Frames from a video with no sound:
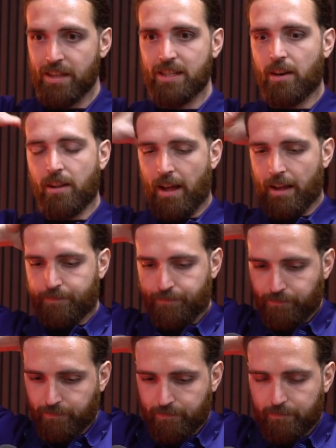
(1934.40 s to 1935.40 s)
there's none of that.
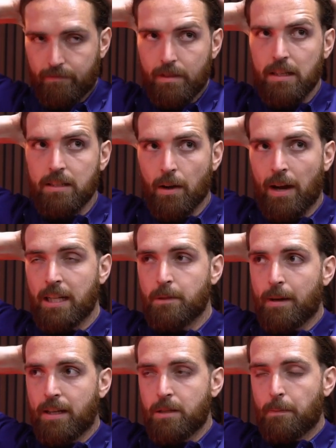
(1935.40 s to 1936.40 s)
So hands
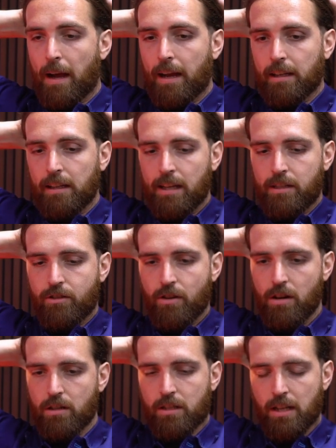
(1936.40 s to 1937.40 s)
behind your back, legs
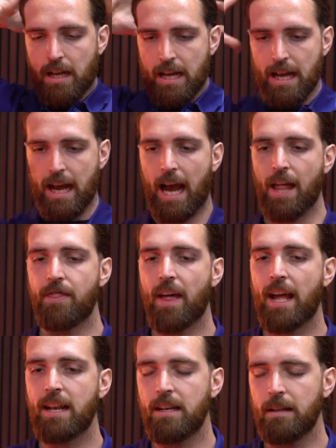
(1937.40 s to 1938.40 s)
crossed. And
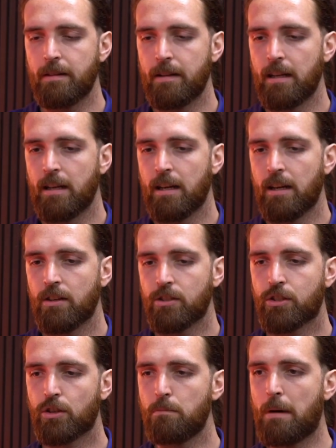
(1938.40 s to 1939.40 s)
then
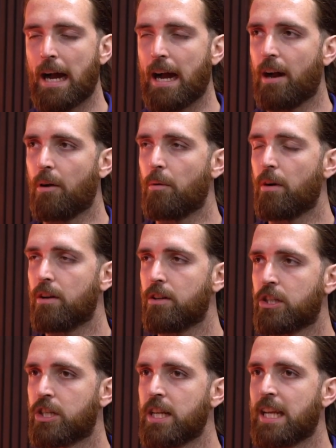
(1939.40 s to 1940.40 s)
somehow
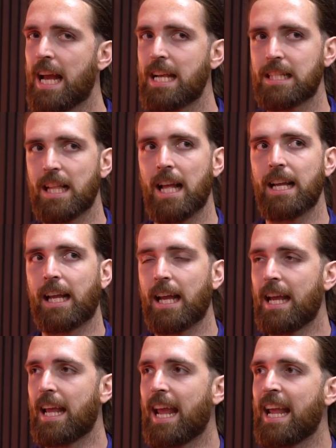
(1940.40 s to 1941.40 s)
she gets like
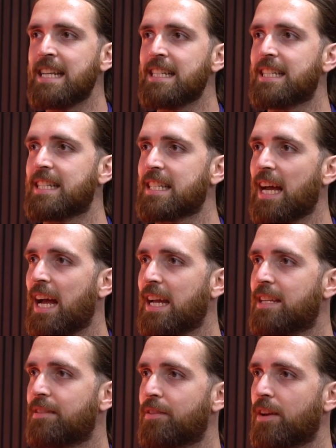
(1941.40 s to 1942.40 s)

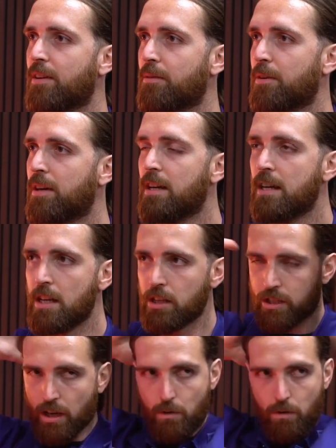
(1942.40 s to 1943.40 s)
inside of you.
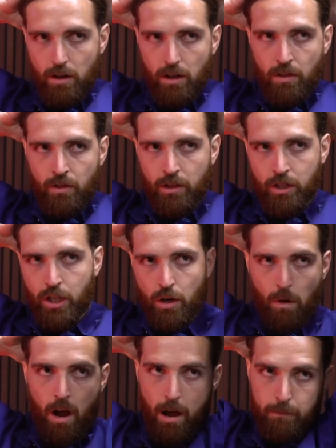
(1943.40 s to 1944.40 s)
So
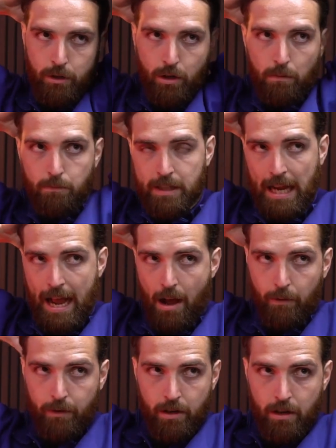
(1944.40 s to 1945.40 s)
2 arms come
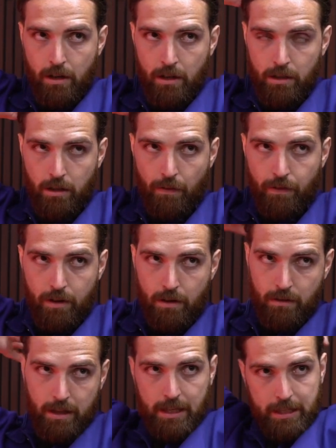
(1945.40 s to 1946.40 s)
down. So if you do
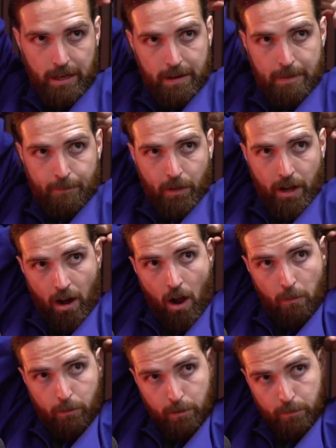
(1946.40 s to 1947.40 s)
this, like an
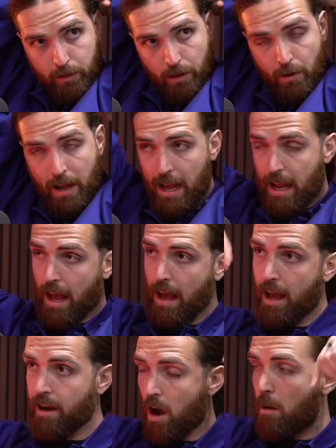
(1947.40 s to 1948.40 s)
arm comes through here,
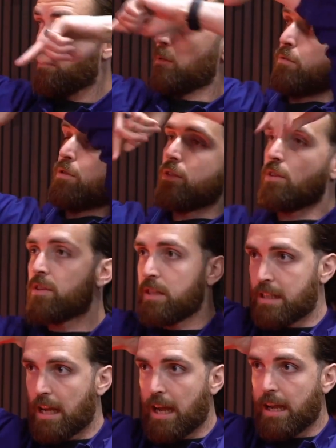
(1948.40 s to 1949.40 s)
an arm comes through the other
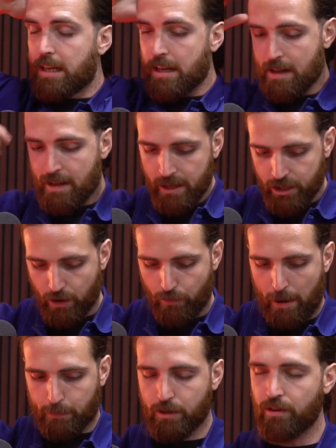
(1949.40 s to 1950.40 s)
side. She
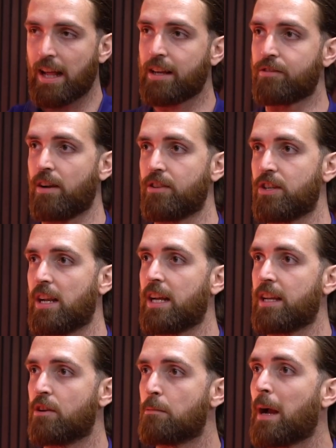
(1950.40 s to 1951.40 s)
wraps her legs around you like
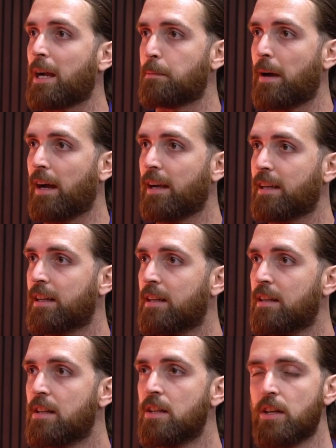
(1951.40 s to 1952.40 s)
you're a backpack.
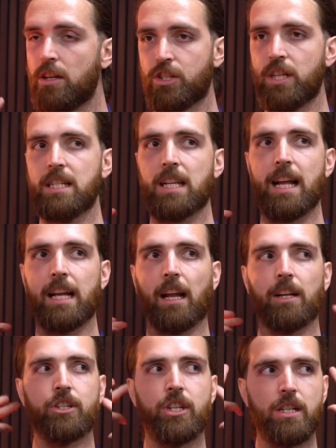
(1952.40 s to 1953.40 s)
She's
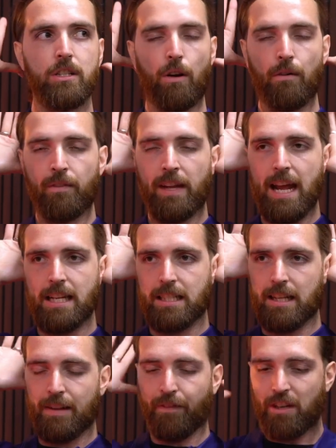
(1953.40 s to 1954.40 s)
she sort of gets,
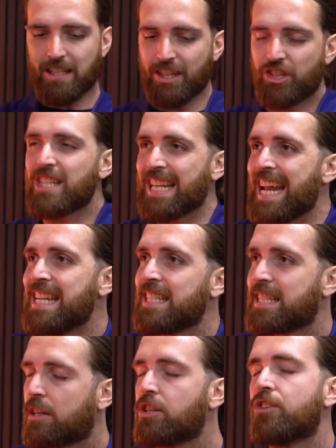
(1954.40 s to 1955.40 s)
it feels like she's in,
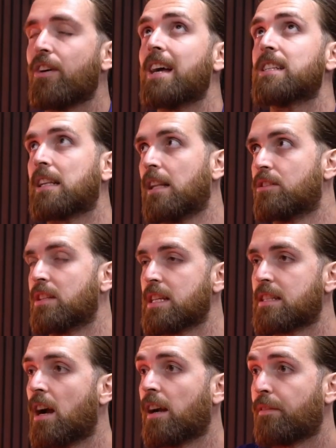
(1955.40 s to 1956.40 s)
because your eyes are closed and it's
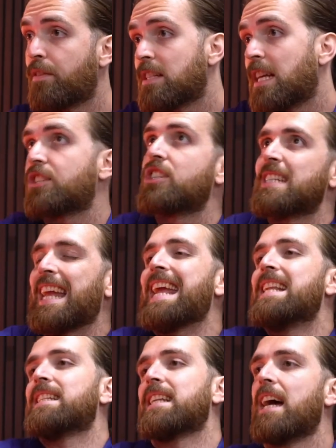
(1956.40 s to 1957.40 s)
dark, it feels like she's
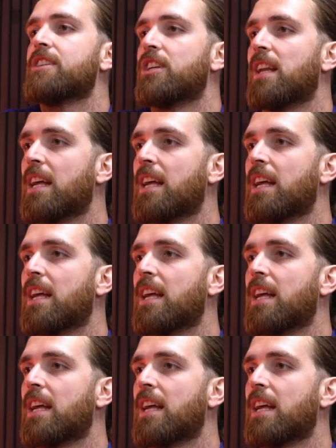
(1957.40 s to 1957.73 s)
inside your